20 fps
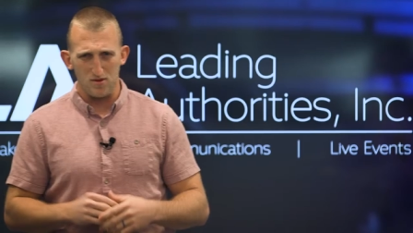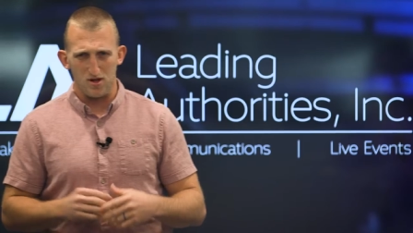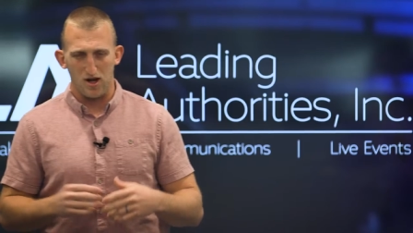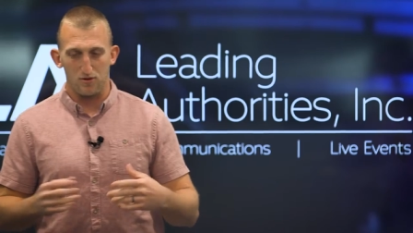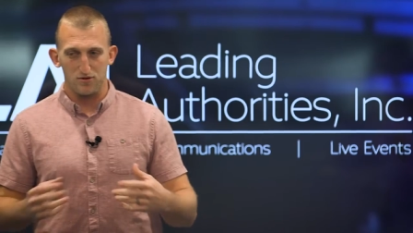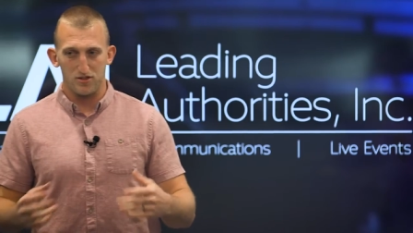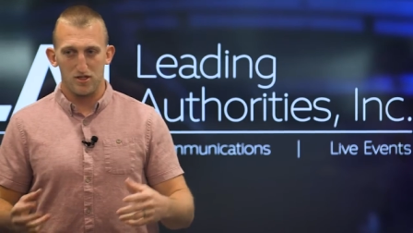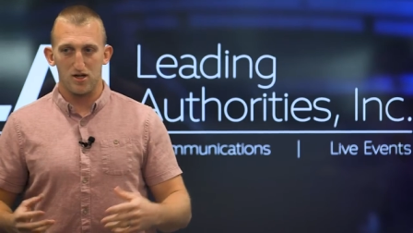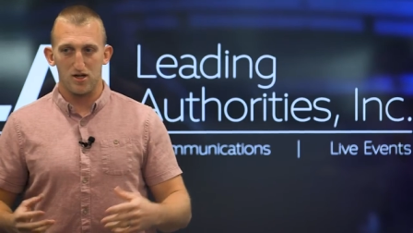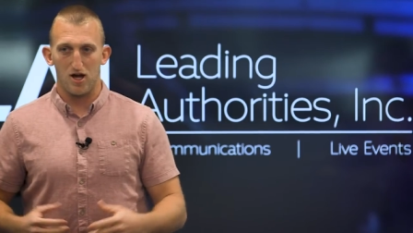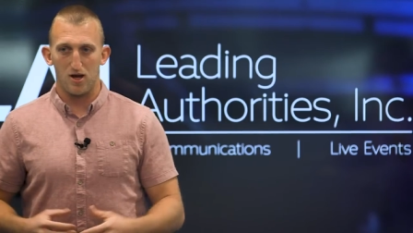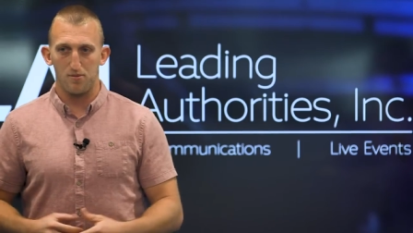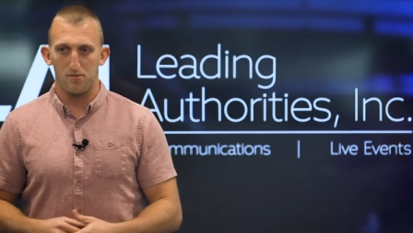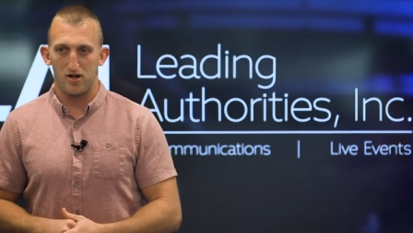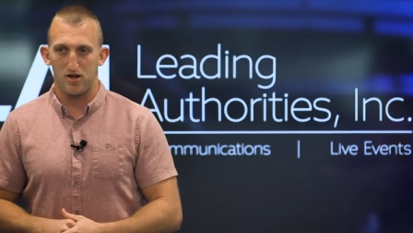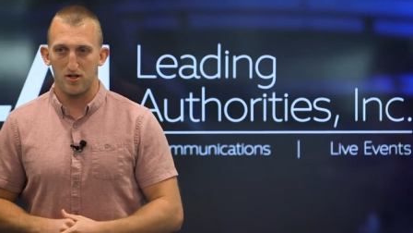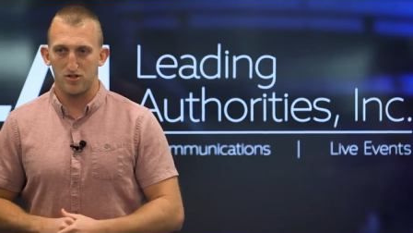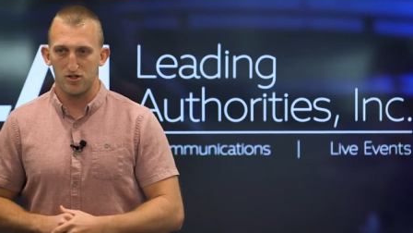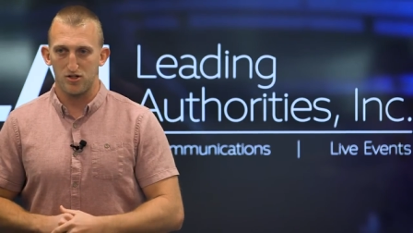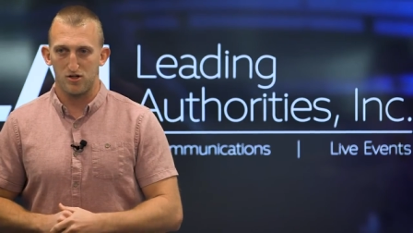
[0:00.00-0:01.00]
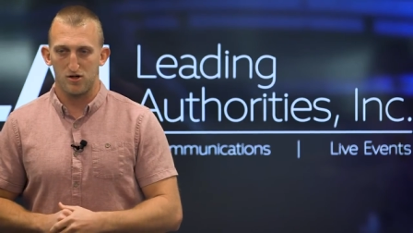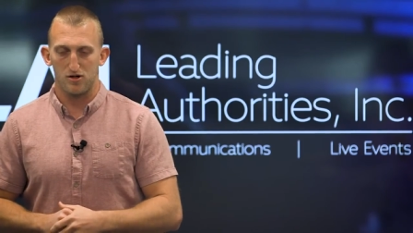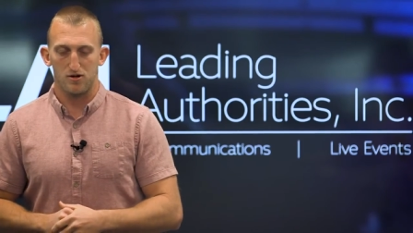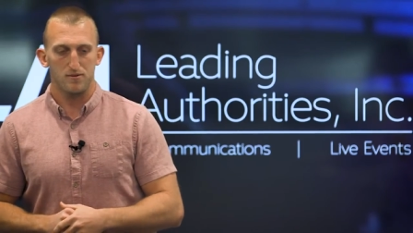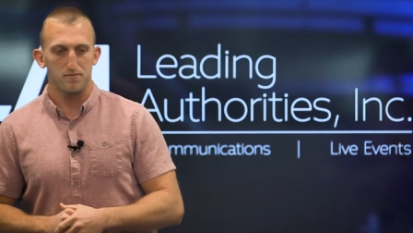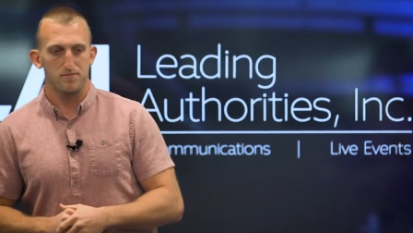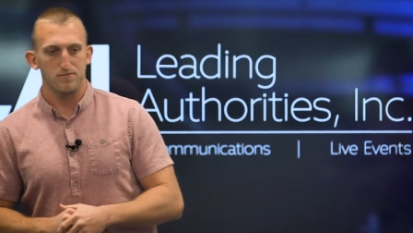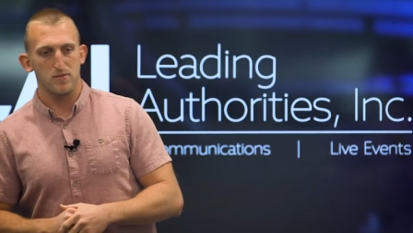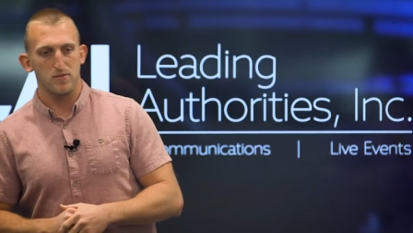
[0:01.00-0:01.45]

I was a combat engineer.